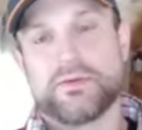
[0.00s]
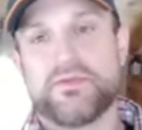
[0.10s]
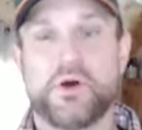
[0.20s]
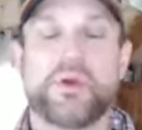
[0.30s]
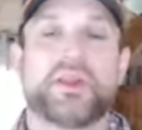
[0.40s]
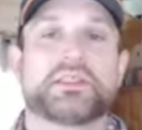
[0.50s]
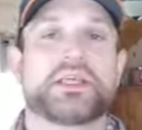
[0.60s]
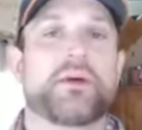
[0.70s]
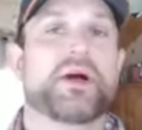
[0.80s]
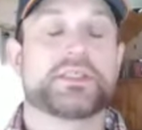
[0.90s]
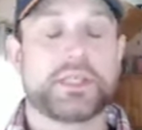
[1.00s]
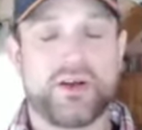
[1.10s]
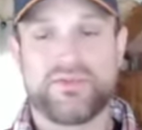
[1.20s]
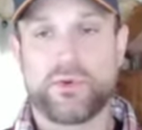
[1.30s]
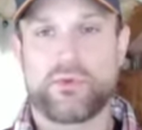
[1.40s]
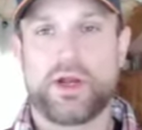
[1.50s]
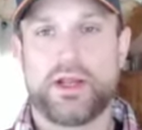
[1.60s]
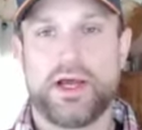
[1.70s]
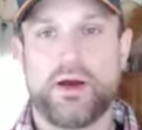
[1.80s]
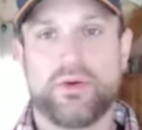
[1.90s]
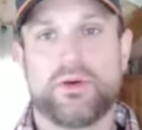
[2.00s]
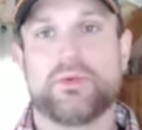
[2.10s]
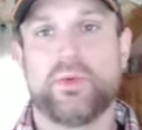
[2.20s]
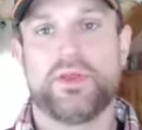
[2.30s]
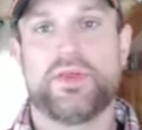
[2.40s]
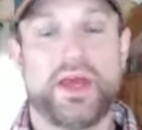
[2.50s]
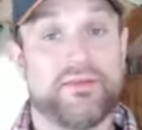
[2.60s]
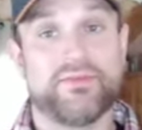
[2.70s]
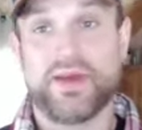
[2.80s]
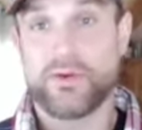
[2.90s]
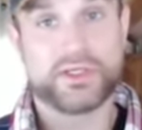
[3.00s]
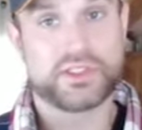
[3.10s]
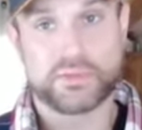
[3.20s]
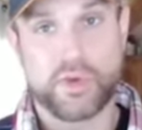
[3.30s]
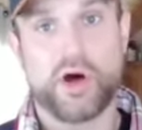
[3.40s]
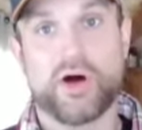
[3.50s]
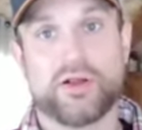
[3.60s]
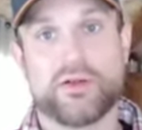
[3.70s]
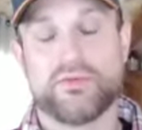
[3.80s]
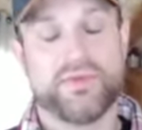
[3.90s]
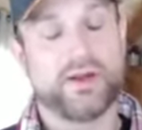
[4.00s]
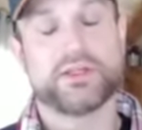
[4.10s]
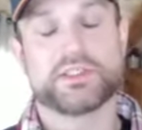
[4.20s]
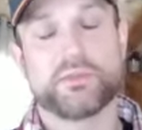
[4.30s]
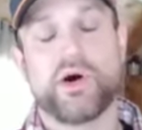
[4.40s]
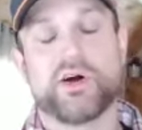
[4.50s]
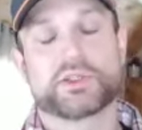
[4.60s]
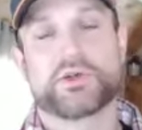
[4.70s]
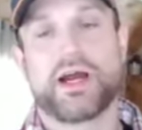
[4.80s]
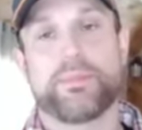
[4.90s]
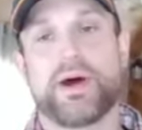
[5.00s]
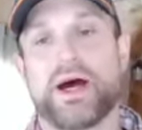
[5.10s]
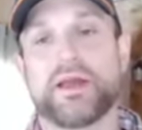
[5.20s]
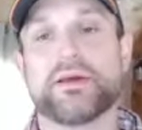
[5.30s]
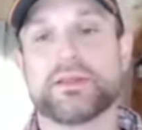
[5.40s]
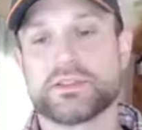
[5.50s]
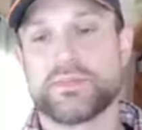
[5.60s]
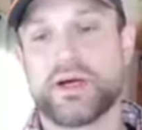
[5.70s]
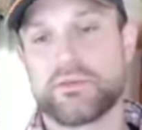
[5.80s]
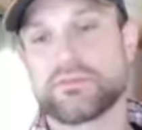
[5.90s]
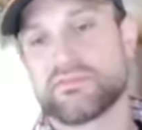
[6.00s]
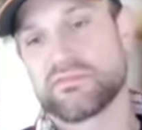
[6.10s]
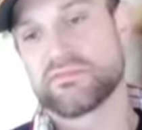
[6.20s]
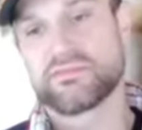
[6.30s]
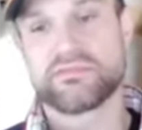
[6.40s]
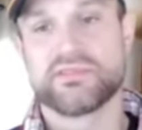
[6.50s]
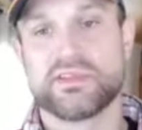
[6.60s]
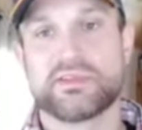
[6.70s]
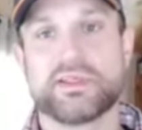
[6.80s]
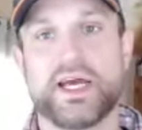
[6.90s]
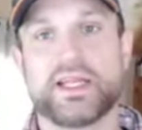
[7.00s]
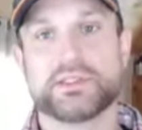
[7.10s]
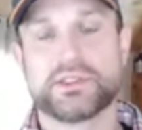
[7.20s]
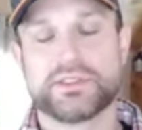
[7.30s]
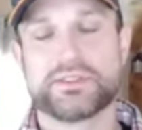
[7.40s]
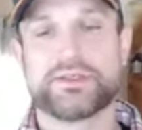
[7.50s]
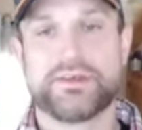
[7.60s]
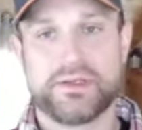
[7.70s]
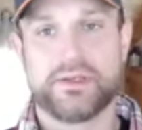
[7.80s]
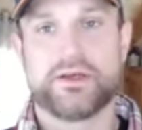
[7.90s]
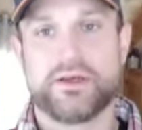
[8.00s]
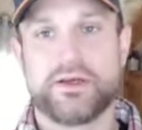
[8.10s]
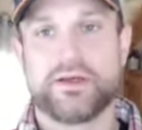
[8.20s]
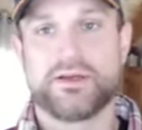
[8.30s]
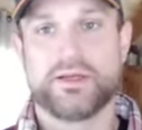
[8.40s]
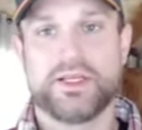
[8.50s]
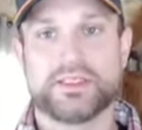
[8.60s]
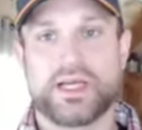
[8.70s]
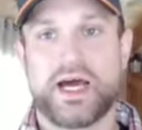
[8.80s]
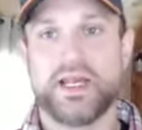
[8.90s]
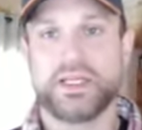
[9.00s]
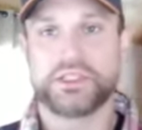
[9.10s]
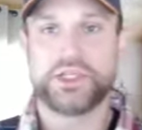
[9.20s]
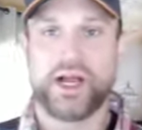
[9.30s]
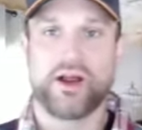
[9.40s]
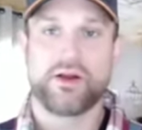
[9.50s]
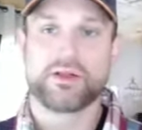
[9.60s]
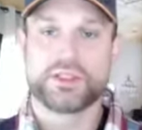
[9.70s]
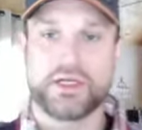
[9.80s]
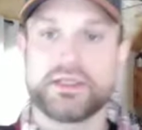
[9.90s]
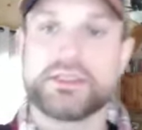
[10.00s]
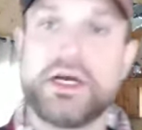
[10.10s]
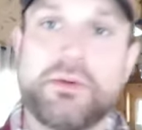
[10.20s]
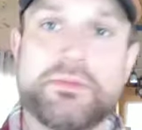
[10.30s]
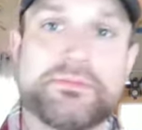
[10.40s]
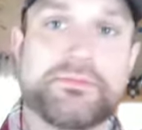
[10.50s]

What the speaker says: Filming this on my cell phone right now with a very small tripod. It's about 10 inches. It is on a chair. Check this out.